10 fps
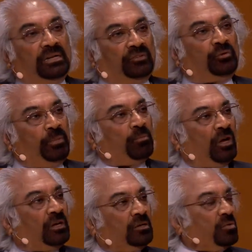needs to be more
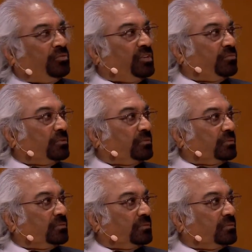inclusive.
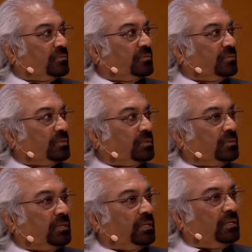
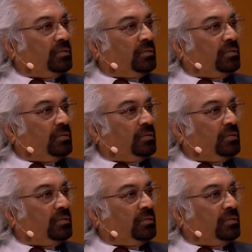Okay.